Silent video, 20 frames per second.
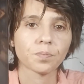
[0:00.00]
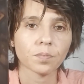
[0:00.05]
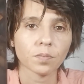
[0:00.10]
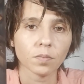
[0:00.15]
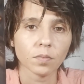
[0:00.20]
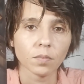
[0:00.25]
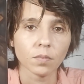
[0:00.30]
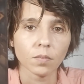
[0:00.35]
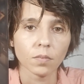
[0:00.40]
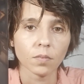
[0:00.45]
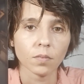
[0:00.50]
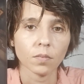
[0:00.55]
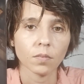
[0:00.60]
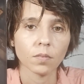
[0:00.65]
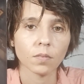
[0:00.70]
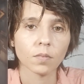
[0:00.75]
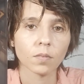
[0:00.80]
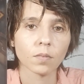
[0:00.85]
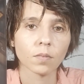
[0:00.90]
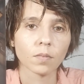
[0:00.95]

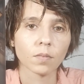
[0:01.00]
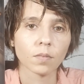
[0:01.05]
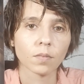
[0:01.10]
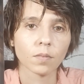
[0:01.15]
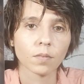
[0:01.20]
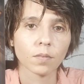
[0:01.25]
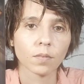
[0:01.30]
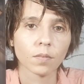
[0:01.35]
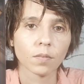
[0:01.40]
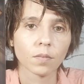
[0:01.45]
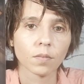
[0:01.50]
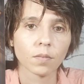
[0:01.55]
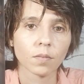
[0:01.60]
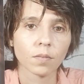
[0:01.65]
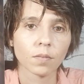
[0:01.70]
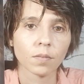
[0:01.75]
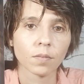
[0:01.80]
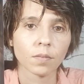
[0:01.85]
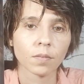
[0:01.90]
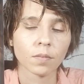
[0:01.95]

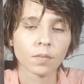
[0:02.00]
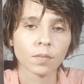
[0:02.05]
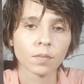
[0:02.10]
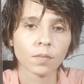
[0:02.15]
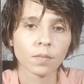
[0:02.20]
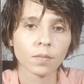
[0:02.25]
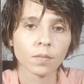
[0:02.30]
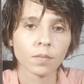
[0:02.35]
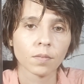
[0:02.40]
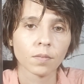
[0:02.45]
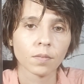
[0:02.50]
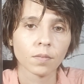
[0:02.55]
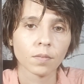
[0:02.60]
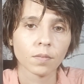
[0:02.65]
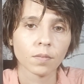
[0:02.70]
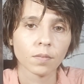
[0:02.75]
(silence)